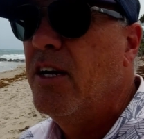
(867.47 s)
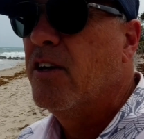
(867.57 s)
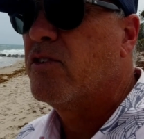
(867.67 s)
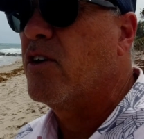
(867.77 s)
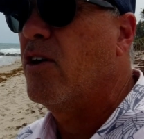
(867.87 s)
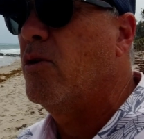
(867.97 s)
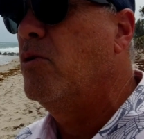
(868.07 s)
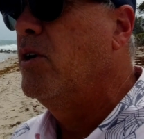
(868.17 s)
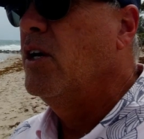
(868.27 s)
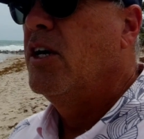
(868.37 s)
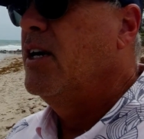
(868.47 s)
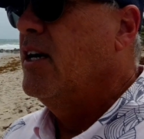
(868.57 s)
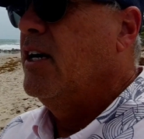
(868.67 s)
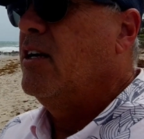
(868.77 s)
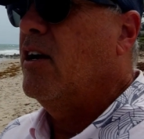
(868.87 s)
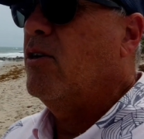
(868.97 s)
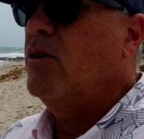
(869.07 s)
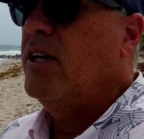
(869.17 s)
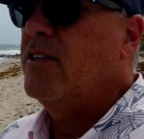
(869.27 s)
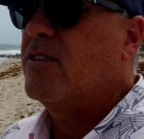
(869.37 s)
So,
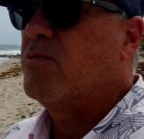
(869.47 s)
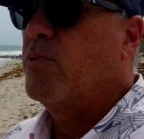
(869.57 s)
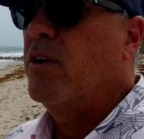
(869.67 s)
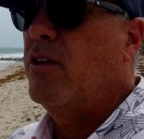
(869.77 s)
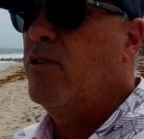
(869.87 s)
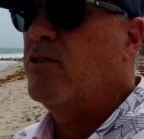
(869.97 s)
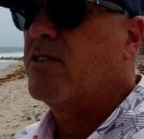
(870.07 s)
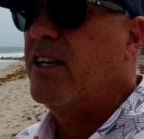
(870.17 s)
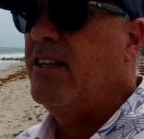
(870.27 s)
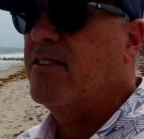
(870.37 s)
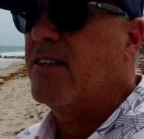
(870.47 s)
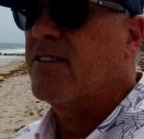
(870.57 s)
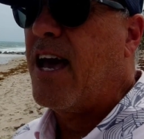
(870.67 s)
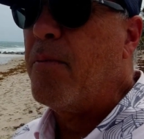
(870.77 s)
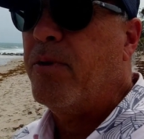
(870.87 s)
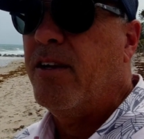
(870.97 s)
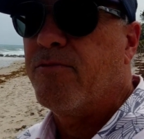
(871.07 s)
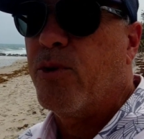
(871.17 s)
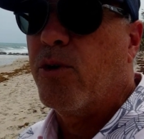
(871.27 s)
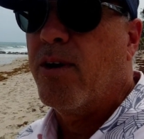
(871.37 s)
it's one of those things that's happening in
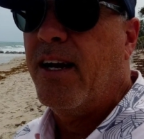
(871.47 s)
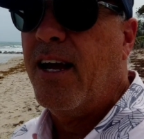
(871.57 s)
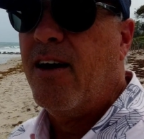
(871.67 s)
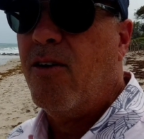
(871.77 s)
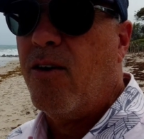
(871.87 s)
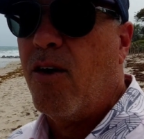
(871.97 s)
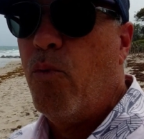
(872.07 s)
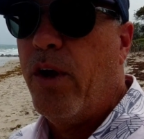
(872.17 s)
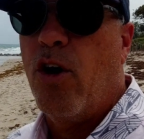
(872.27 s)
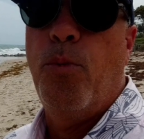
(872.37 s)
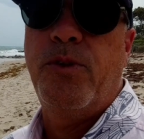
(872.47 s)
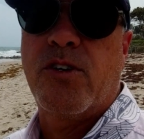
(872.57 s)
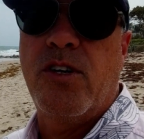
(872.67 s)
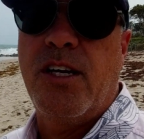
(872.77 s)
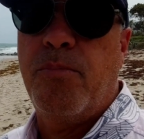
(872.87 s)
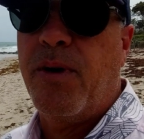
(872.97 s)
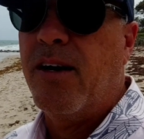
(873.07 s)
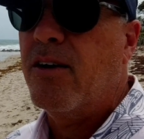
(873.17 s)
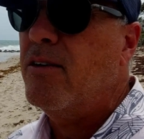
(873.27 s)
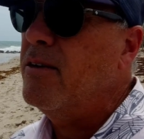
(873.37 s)
Florida right now. We hope it's going to get
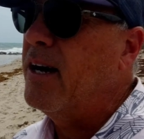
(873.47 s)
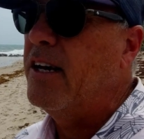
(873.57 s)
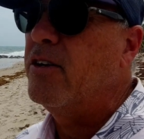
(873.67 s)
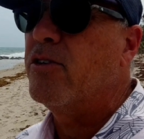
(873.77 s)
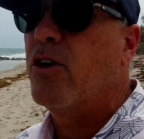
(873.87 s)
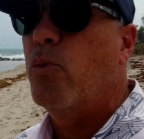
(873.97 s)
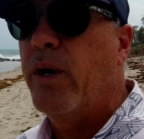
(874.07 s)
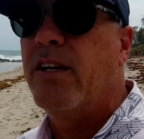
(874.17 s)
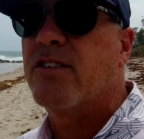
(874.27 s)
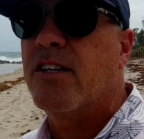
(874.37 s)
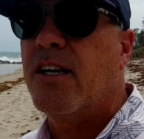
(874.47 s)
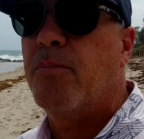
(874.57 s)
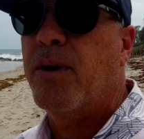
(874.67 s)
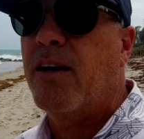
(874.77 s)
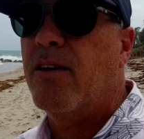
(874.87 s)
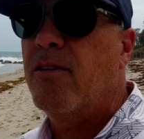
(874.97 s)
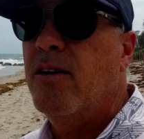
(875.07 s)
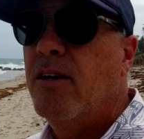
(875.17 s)
better. I don't know when it's going to get better.